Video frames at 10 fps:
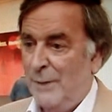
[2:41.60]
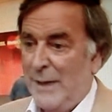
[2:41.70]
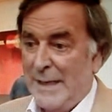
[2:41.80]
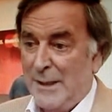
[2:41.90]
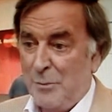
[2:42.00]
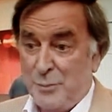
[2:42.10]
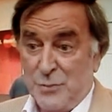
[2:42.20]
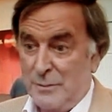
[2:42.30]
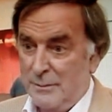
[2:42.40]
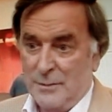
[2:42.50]
We end up
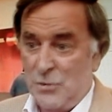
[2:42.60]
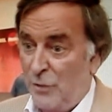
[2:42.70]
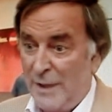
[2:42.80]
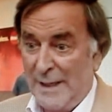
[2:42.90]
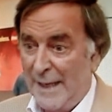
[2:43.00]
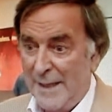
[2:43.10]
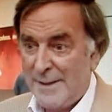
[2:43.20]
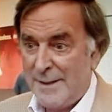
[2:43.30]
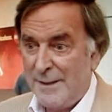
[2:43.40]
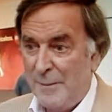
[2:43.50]
joint
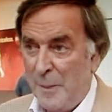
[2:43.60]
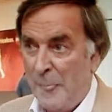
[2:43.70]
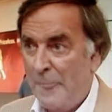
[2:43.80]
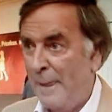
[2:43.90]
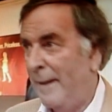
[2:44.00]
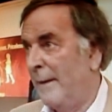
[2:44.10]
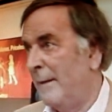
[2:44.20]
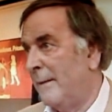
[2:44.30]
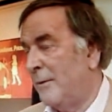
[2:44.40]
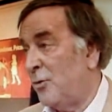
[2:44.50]
last.
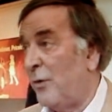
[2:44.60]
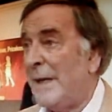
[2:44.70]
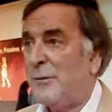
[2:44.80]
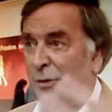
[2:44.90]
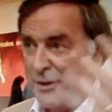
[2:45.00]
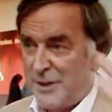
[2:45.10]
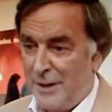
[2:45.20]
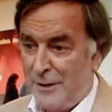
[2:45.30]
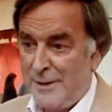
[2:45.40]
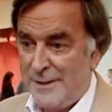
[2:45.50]
Dreadful
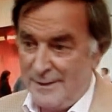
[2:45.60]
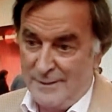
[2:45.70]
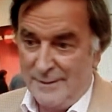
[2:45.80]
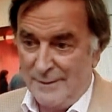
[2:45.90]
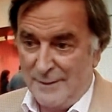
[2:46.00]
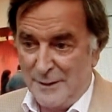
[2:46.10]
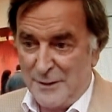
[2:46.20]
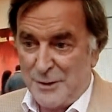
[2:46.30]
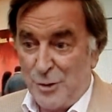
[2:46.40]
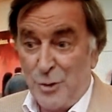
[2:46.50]
songs
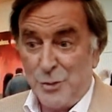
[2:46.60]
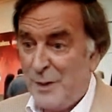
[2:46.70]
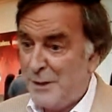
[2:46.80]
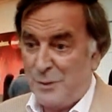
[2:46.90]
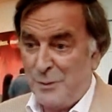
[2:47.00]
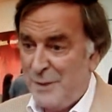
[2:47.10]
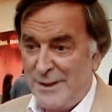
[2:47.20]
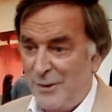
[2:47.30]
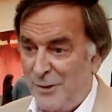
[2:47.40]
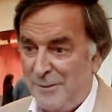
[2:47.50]
score twice what we
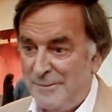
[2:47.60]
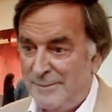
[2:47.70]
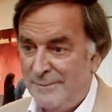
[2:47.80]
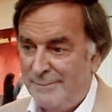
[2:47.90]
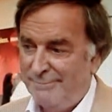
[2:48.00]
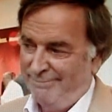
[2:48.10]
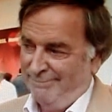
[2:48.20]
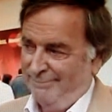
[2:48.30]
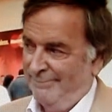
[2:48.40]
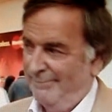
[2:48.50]
score.
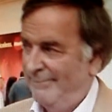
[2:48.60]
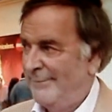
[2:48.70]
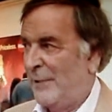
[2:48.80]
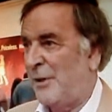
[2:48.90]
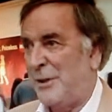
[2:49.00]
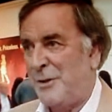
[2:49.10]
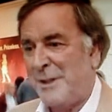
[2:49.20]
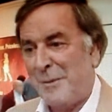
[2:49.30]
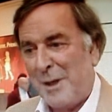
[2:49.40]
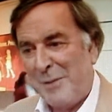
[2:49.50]
Got to do
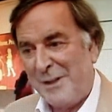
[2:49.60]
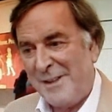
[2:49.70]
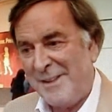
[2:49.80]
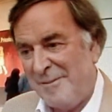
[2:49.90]
something about it.